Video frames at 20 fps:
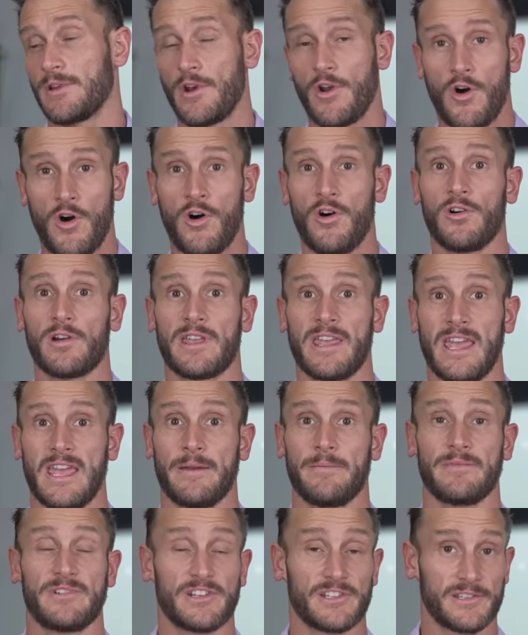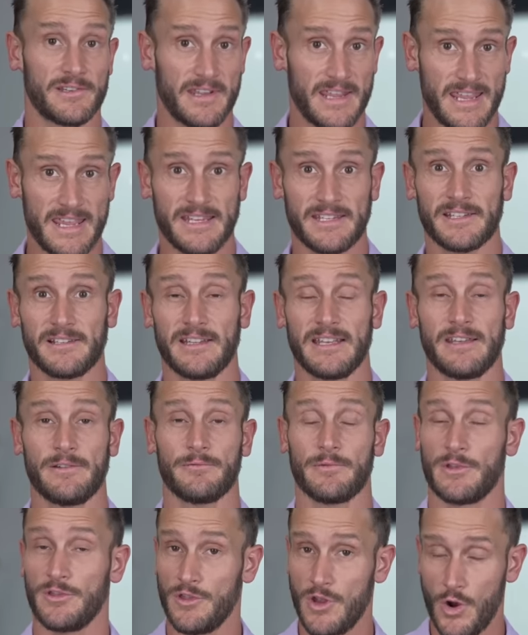It all came just easily
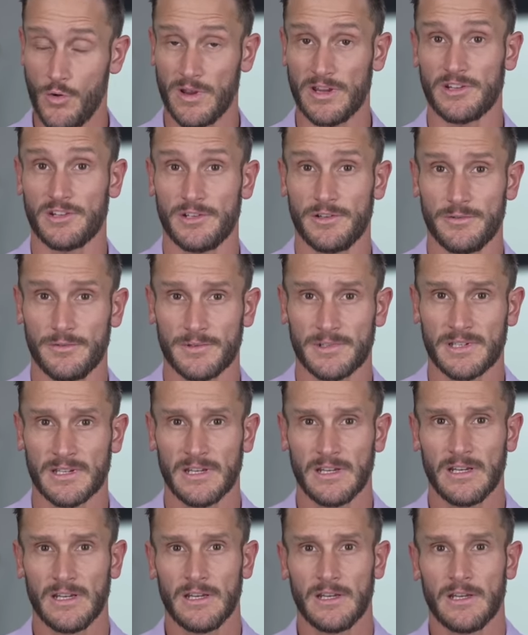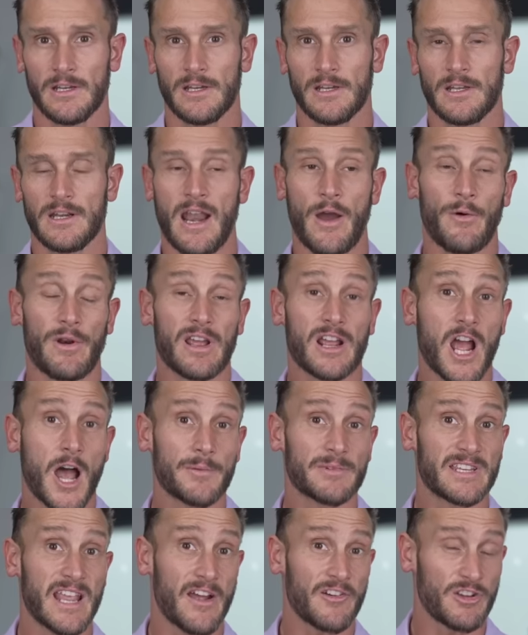with no issues. Now, when it
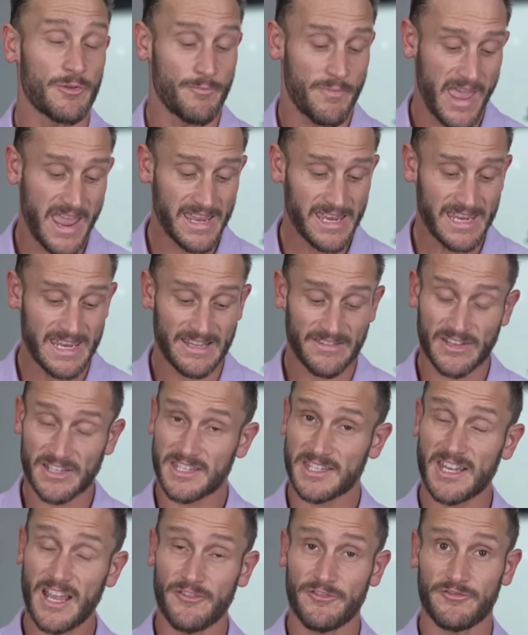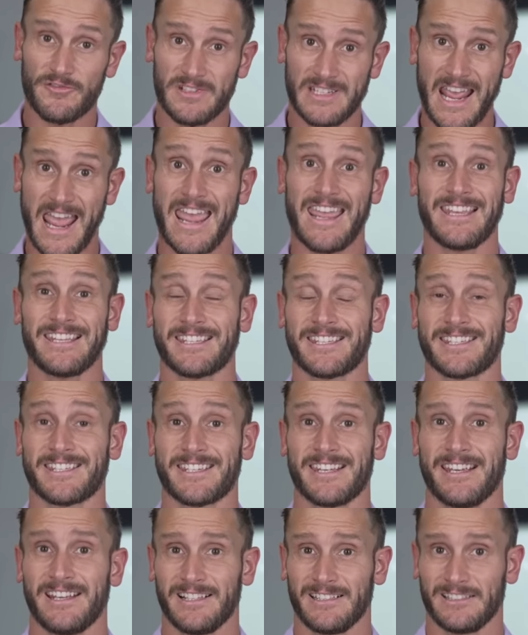comes down to baking, the stuff
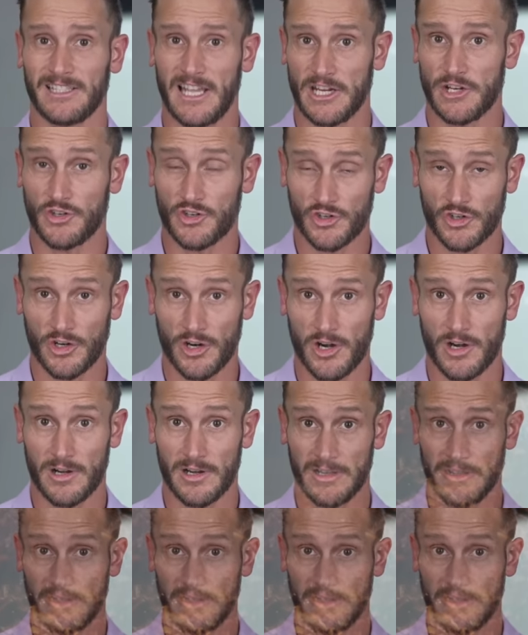tastes like sugar.